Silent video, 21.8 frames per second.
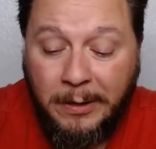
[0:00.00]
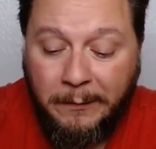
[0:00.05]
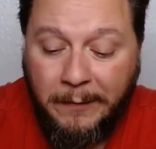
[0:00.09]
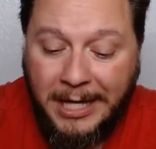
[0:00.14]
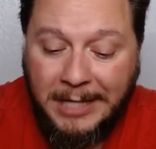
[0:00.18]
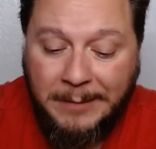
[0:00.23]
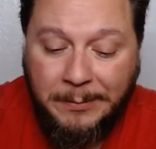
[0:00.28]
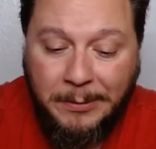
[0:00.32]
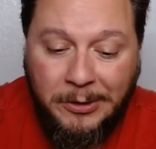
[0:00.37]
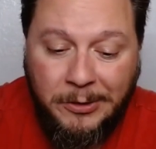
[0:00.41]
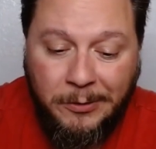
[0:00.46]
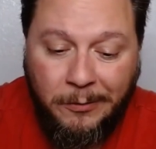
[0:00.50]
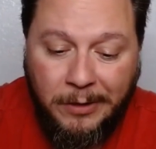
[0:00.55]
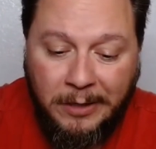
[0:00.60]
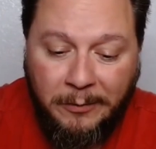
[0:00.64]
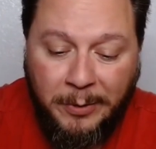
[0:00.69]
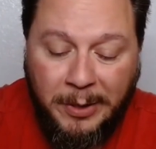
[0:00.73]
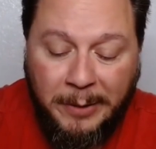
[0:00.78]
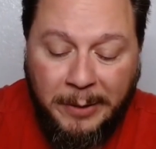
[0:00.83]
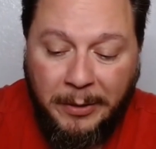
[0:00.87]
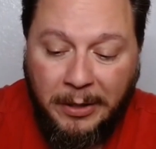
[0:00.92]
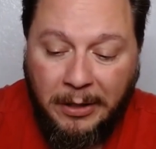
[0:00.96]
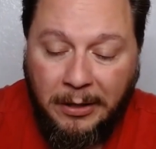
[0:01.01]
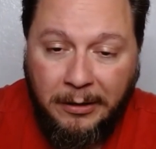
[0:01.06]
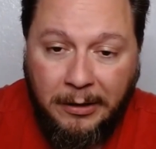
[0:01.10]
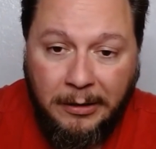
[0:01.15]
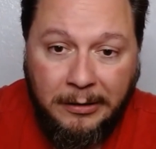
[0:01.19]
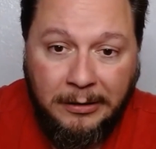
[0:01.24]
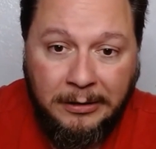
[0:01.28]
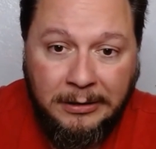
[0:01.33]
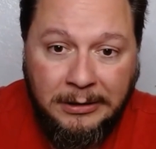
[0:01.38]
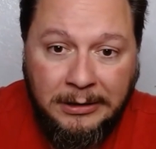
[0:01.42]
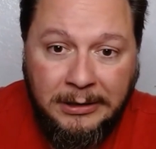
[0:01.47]
vast majority of people
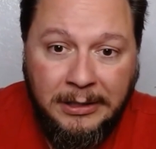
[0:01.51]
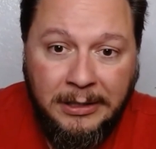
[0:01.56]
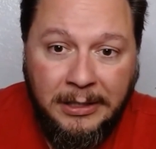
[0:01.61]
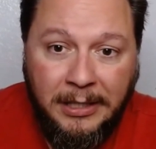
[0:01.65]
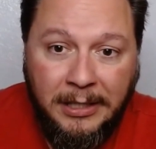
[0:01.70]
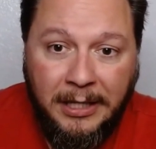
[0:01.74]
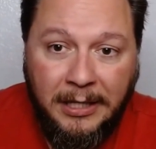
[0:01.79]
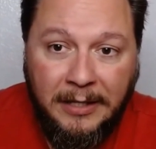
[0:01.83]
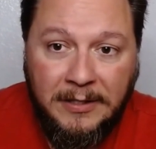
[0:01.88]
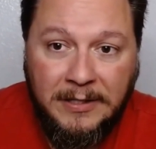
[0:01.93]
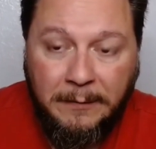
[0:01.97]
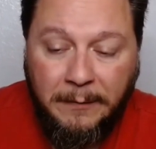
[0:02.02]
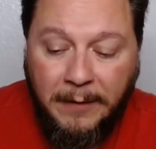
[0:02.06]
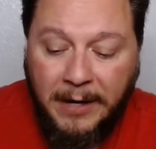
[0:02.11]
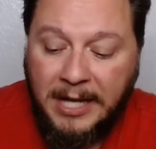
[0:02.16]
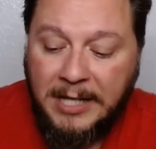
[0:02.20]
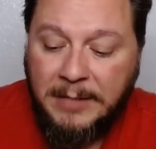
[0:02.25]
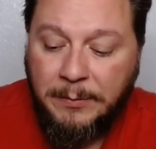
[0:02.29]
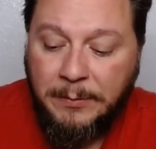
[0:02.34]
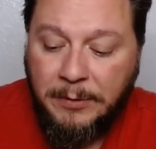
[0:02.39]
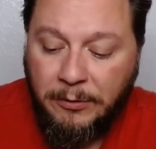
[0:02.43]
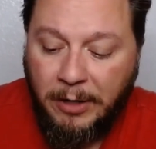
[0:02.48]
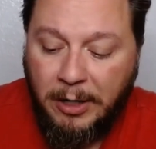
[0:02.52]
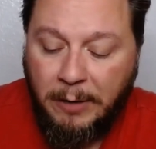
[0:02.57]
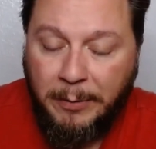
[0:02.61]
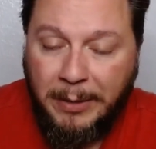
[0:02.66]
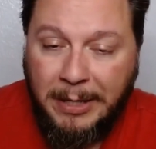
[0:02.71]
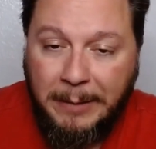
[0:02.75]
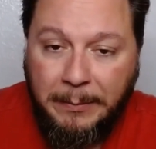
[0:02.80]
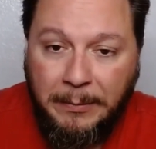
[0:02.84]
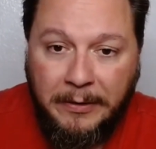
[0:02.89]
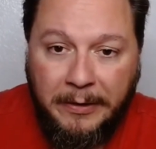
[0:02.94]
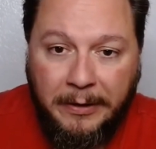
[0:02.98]
are. Is the vast majority of
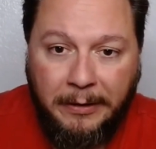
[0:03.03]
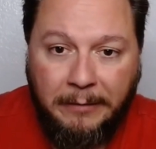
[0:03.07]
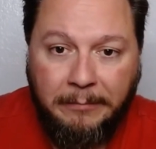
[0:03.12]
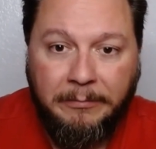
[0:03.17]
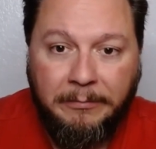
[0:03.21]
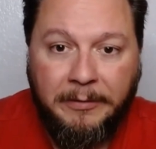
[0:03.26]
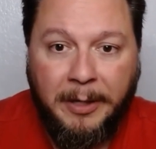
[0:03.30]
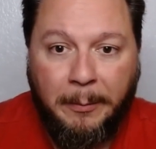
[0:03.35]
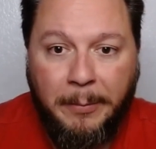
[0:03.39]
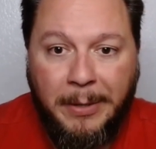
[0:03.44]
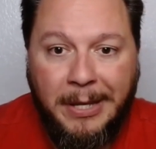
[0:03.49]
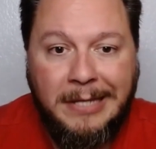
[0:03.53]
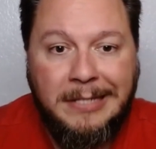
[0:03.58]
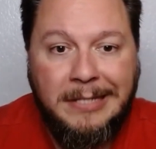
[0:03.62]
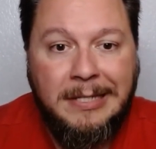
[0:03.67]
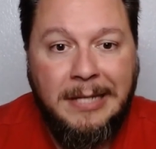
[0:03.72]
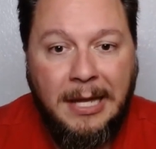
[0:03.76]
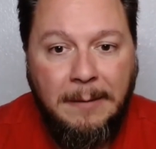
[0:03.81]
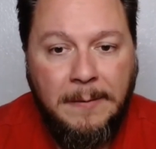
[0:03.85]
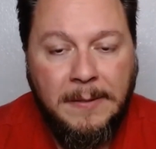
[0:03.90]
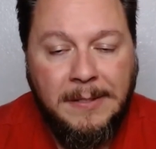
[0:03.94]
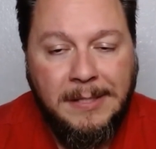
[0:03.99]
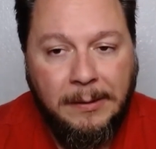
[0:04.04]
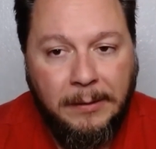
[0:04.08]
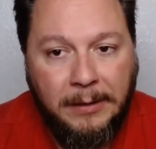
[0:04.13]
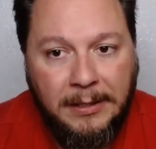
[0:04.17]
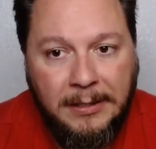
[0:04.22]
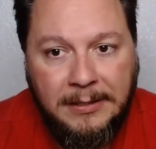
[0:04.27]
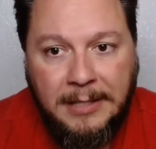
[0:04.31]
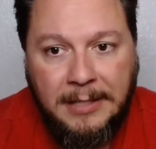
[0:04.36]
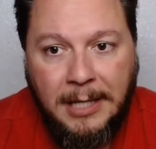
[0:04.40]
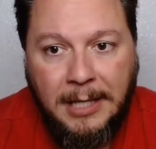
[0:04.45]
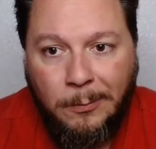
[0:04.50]
people their best game is
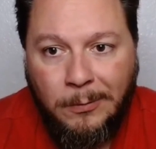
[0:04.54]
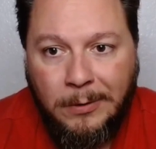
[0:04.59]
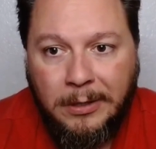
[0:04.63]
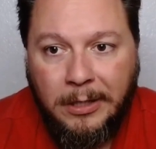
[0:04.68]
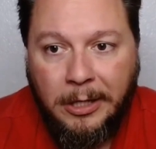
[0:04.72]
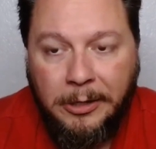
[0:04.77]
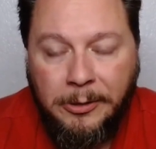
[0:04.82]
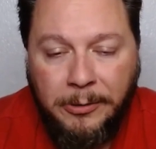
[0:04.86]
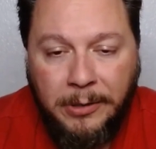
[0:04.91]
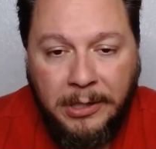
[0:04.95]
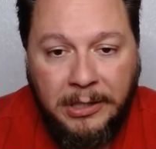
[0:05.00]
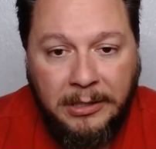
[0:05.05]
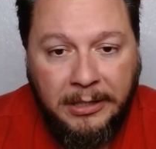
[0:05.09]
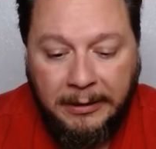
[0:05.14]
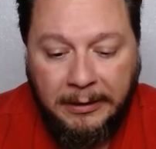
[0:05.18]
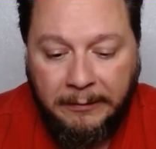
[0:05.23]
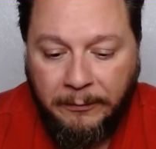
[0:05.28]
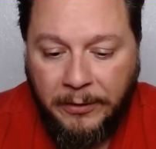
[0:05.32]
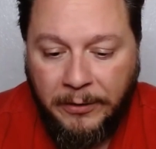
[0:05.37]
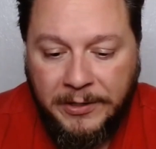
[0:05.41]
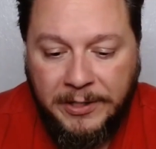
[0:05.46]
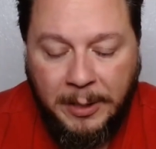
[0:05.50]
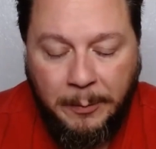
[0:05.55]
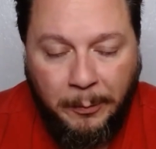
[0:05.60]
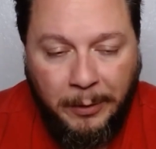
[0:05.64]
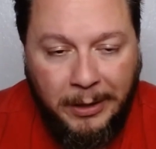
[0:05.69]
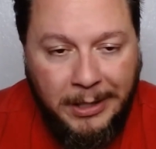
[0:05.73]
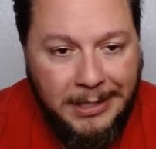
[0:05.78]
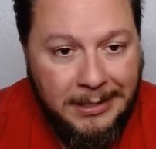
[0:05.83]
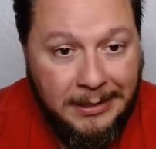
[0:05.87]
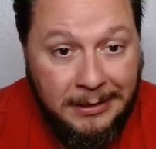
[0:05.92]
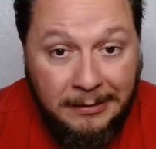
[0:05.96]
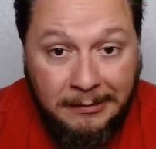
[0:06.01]
at 100, and for some
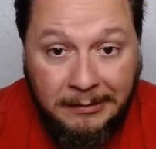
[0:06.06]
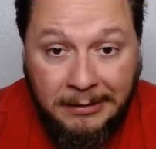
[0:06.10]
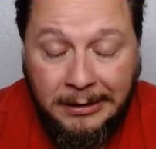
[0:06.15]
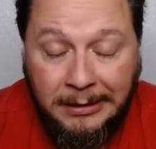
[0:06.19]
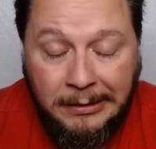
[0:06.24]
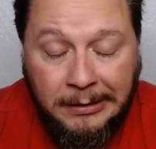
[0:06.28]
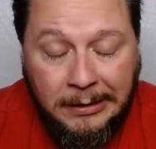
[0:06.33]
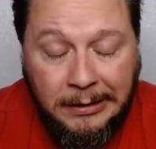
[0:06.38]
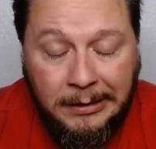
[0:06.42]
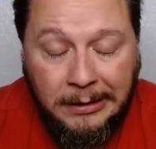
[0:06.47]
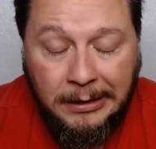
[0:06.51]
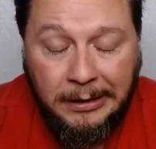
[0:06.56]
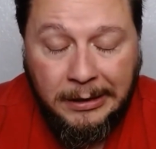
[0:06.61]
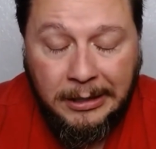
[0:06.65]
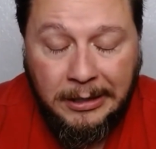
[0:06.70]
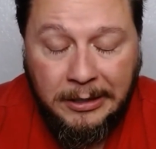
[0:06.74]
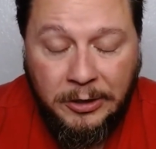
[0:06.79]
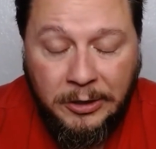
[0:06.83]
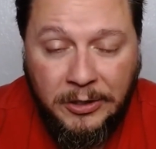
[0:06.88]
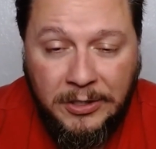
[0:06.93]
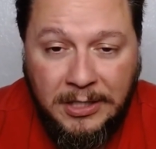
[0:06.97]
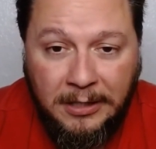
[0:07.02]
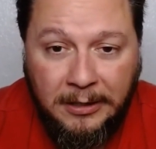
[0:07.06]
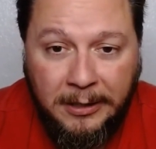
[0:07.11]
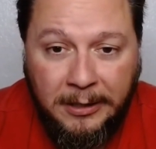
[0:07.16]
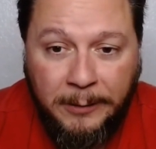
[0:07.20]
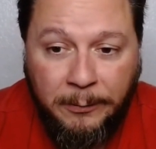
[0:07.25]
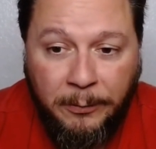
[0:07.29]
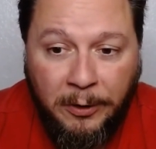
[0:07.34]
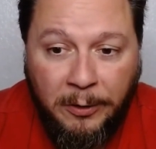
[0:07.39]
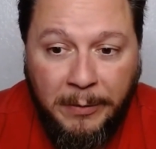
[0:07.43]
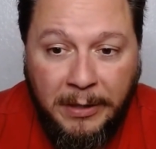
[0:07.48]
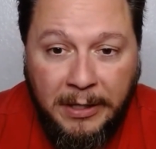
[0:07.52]
reason, it just clicked
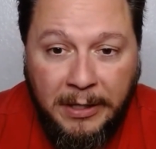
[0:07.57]
with me.